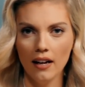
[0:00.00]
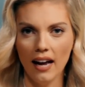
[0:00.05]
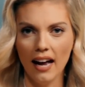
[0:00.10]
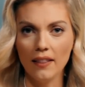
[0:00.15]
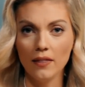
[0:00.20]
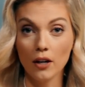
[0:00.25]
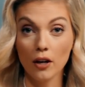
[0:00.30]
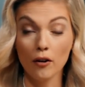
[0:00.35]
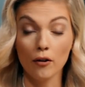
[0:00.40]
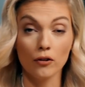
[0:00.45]

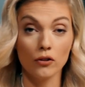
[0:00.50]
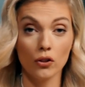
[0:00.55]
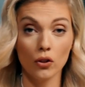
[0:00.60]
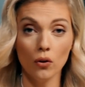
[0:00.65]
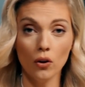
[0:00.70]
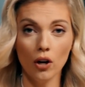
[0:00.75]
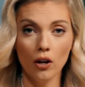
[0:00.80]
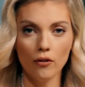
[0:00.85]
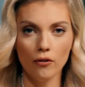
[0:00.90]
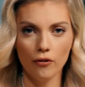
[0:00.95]
And their
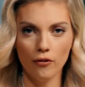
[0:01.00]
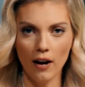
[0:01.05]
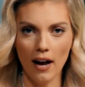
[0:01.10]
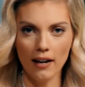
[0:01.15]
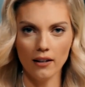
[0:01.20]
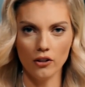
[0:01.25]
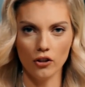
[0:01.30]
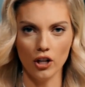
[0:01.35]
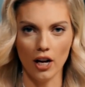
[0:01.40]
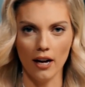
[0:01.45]
so-called
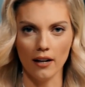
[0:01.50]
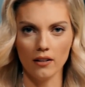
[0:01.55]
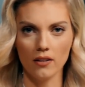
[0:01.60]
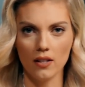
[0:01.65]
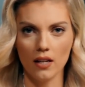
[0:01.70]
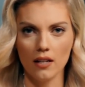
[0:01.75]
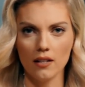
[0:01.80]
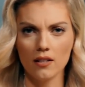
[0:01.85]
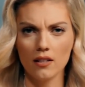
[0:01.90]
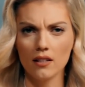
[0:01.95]
fact check
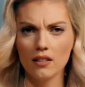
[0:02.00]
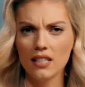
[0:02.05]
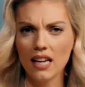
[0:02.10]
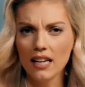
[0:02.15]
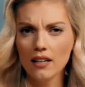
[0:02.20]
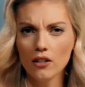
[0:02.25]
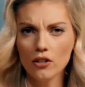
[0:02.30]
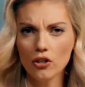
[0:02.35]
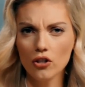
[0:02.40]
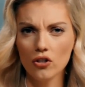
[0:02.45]
says,
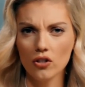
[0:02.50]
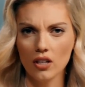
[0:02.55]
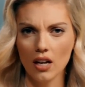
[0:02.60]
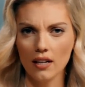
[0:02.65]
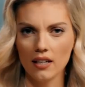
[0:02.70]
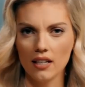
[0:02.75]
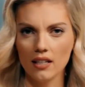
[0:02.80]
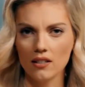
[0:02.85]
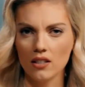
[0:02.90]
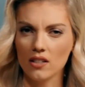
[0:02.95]
Danish
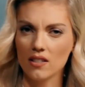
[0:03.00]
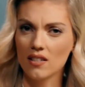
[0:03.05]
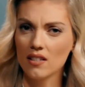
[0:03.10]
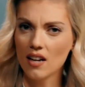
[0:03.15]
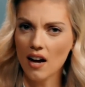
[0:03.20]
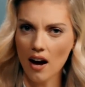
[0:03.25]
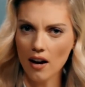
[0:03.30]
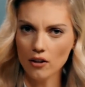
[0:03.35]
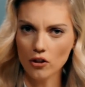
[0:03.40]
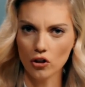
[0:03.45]
study does
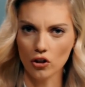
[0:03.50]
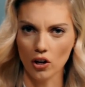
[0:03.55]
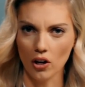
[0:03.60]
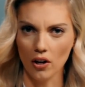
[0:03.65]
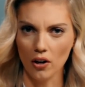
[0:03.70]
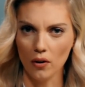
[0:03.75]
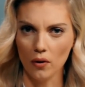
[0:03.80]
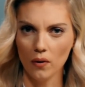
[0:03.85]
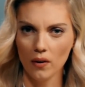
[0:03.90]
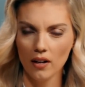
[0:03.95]
not
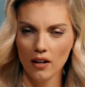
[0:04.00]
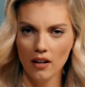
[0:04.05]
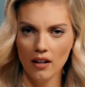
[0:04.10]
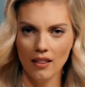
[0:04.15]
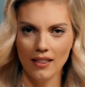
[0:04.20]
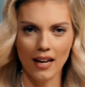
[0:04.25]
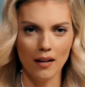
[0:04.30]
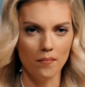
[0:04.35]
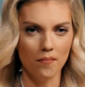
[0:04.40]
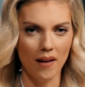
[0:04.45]
show
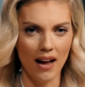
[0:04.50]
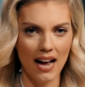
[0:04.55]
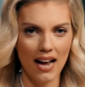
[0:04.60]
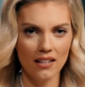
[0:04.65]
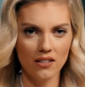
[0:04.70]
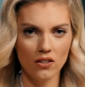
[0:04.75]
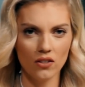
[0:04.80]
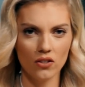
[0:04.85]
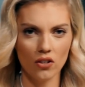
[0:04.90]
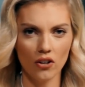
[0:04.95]
that
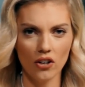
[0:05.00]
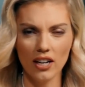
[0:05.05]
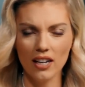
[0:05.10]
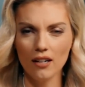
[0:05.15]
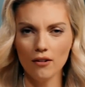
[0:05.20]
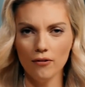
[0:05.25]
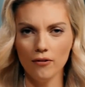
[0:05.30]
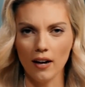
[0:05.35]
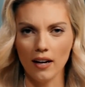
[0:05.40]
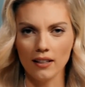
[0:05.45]
masks are
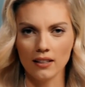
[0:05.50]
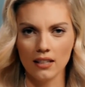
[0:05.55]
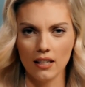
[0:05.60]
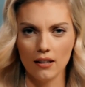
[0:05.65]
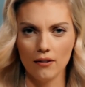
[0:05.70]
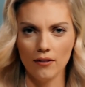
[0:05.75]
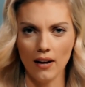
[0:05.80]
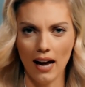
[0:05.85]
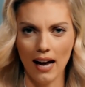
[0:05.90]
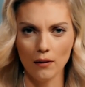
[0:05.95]

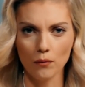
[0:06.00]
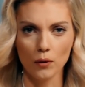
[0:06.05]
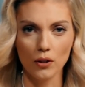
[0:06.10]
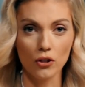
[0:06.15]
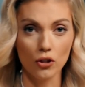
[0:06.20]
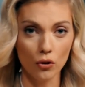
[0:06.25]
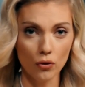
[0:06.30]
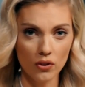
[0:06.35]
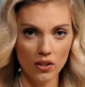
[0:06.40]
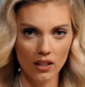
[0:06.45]
ineffective at
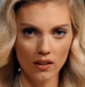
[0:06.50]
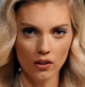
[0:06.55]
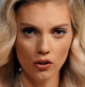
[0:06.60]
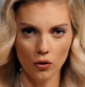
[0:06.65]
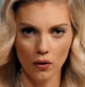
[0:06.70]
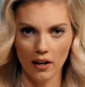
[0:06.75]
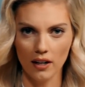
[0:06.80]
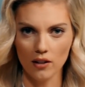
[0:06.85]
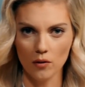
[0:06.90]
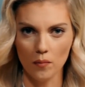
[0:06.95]
reducing the
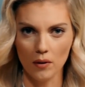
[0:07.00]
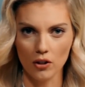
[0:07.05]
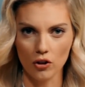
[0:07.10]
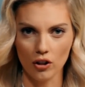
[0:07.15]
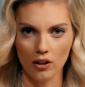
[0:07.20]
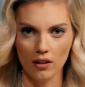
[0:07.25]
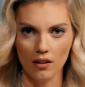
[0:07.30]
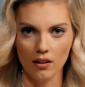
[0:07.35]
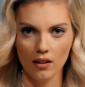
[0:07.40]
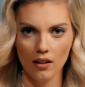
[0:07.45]

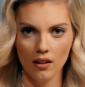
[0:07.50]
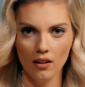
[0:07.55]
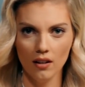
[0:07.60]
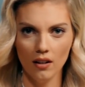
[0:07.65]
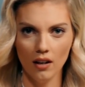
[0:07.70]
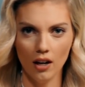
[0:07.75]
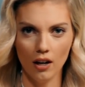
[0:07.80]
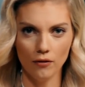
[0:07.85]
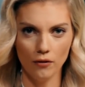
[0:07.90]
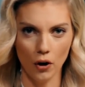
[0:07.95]
transmission
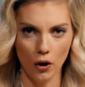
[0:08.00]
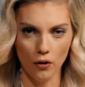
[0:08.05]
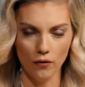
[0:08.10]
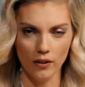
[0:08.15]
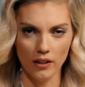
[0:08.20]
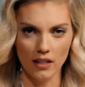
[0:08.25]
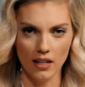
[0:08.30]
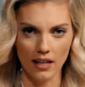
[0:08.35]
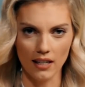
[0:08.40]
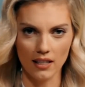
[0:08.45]
of
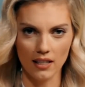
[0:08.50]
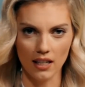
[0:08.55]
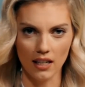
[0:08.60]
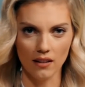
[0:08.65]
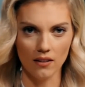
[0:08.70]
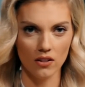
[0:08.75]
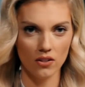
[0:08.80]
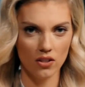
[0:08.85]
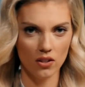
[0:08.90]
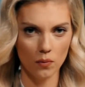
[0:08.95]
COVID nineteen.
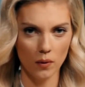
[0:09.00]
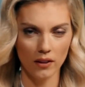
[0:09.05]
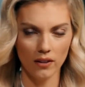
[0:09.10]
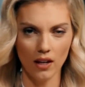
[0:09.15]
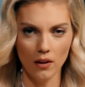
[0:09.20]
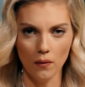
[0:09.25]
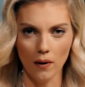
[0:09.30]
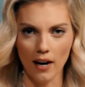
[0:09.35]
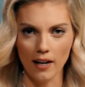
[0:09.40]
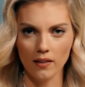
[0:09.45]
This is what
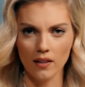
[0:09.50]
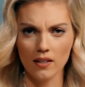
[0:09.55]
they write.